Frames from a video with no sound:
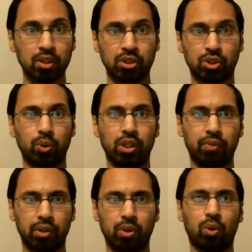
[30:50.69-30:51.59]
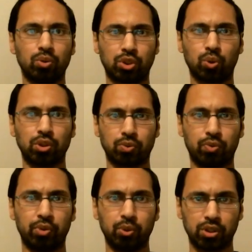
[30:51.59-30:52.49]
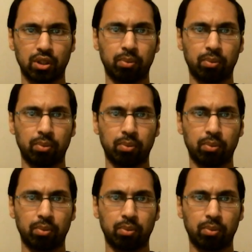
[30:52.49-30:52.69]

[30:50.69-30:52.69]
So even their own source refutes them,